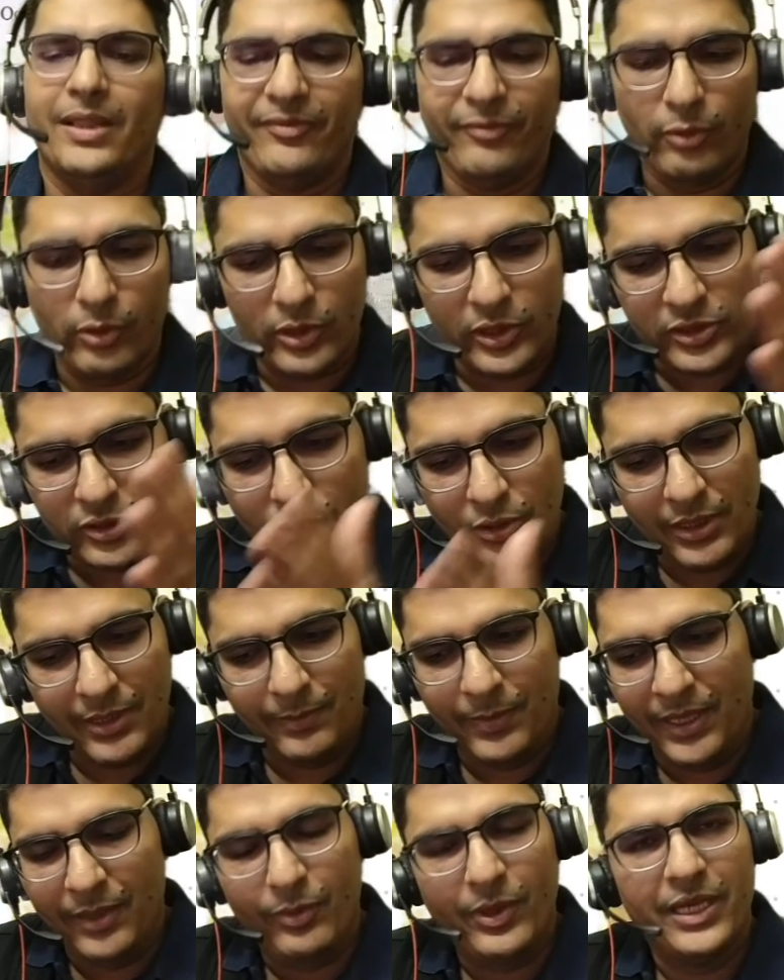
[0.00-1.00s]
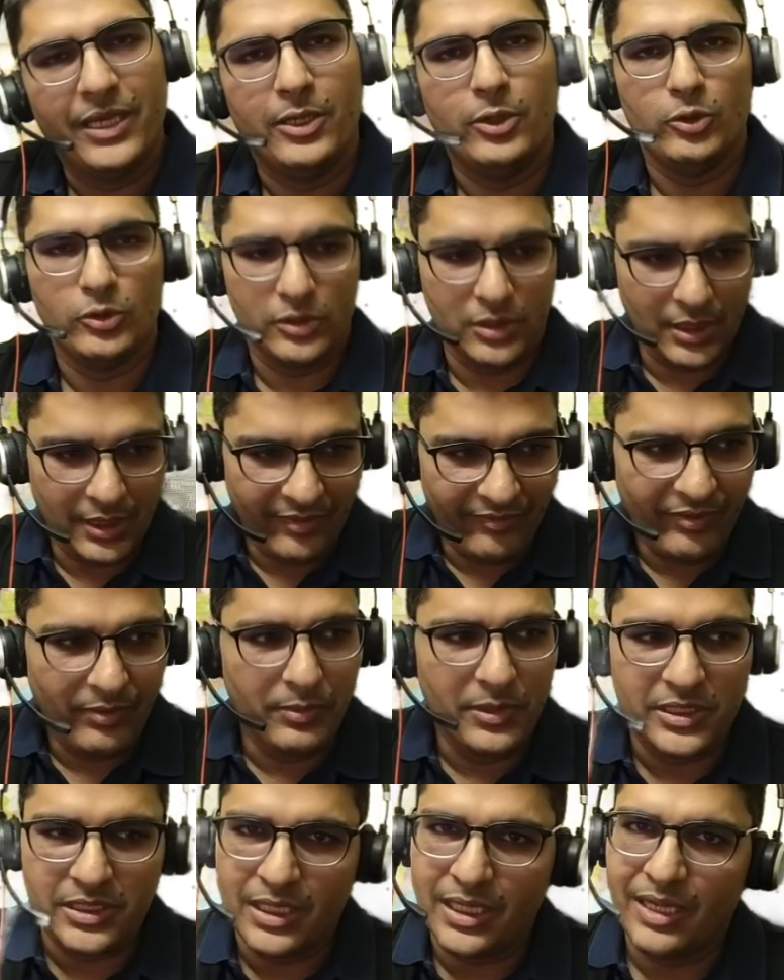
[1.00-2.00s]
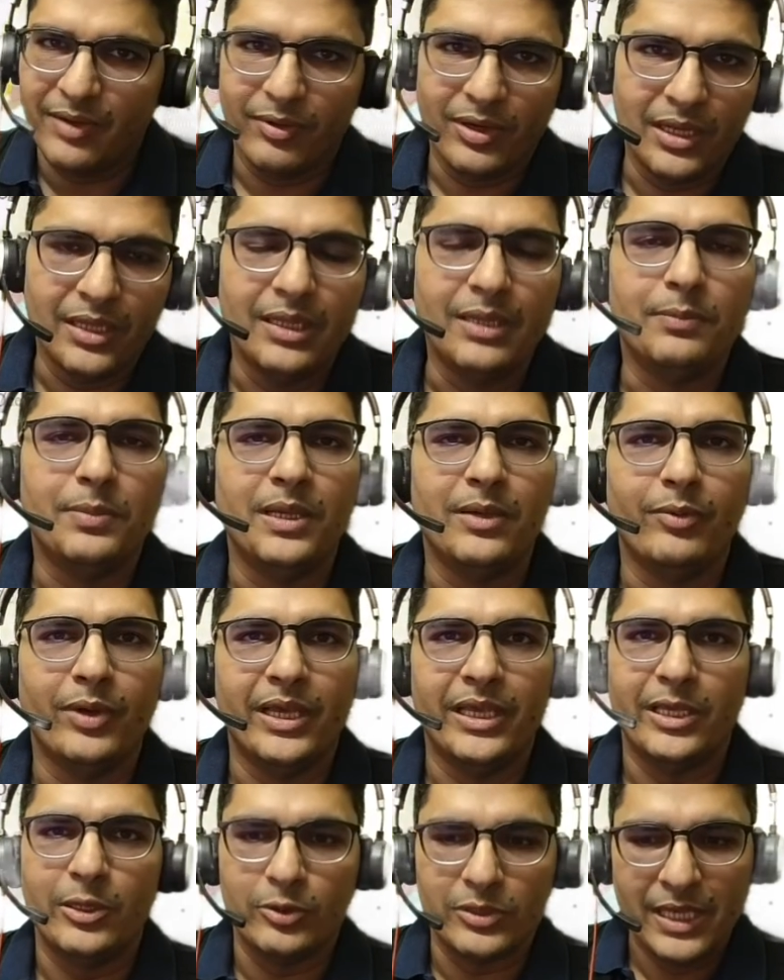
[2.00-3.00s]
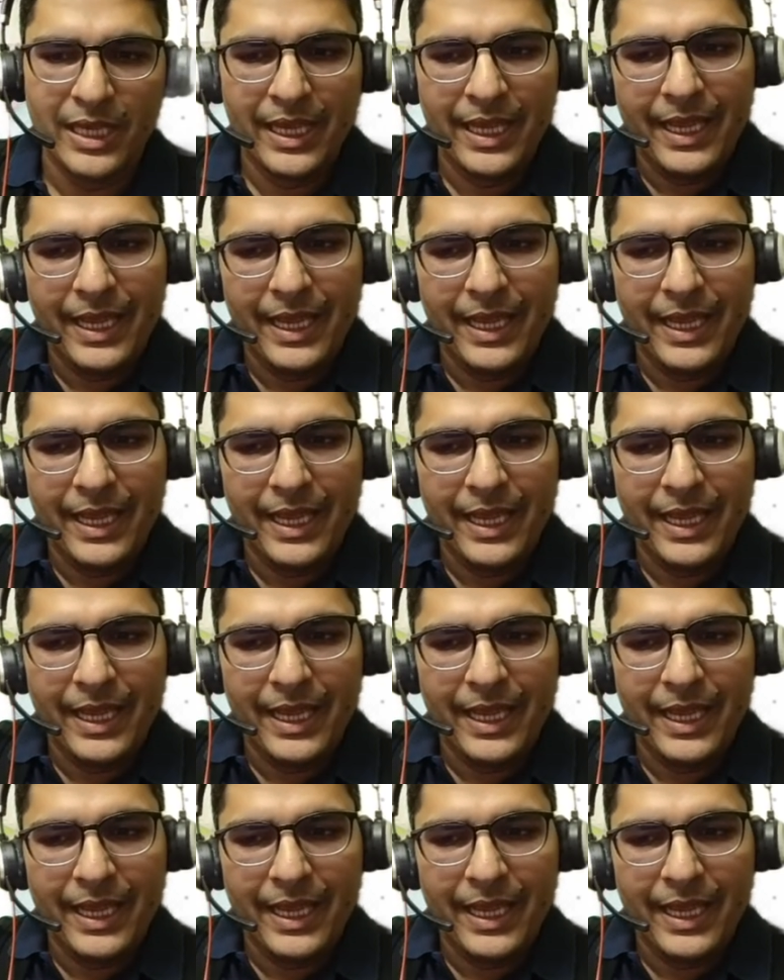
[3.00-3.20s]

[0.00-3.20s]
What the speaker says: Focus on the PYQs, the information given in the PYQs,